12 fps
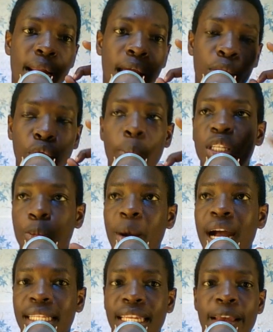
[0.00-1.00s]
Thomas
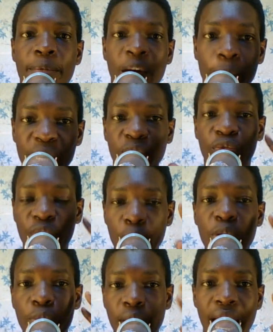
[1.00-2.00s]
Partey have been
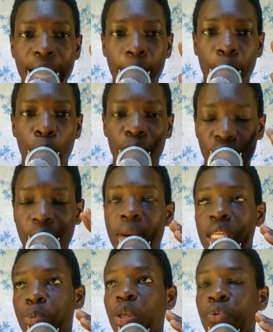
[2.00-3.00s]
very reliable with
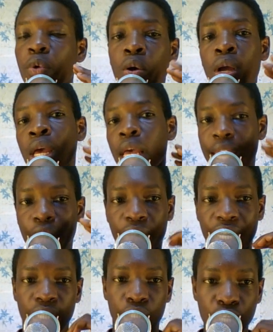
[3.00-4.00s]
Emile Smith-Rowe in
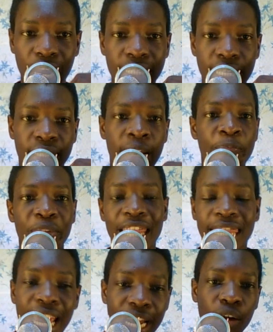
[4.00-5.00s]
creating chances. And
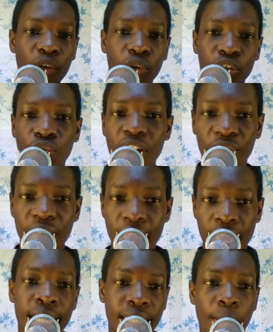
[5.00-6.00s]
then, of course, you have
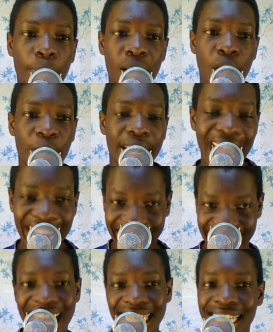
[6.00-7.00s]
Hector Bellerin and
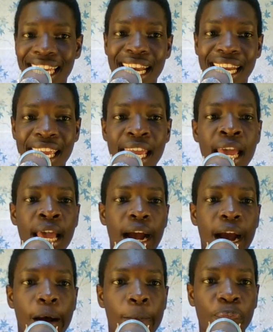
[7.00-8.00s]
Kian Tierney
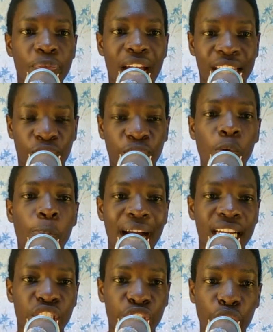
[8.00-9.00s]
as
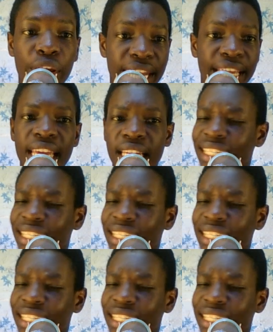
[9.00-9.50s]
fullbacks joining in.